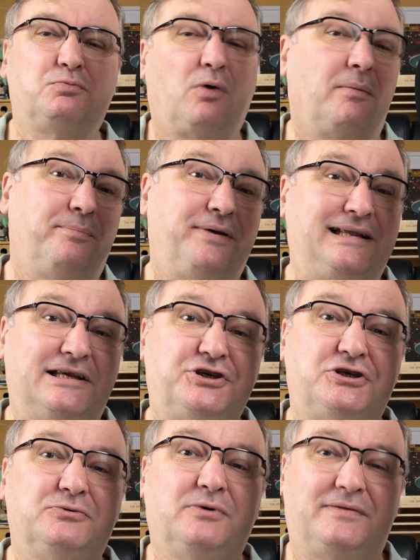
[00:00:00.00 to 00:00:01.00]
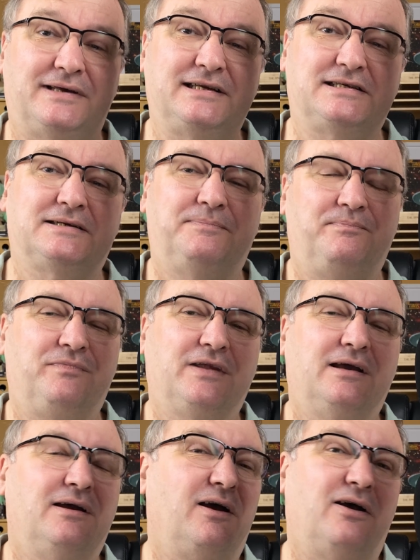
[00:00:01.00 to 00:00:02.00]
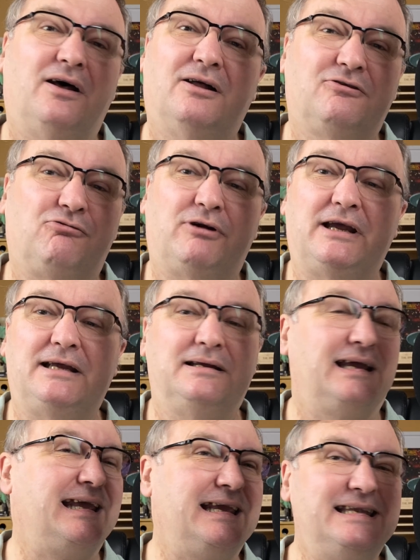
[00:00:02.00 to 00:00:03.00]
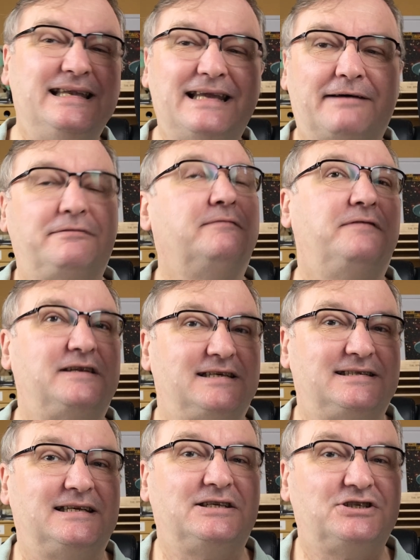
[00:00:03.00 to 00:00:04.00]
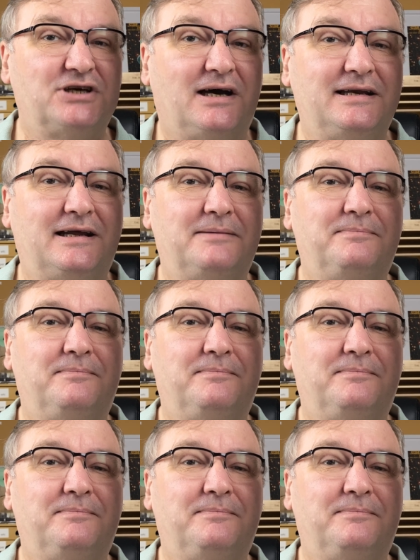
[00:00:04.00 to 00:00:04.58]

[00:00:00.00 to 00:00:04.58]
one big issue with this. Earl Grey, he never visited China.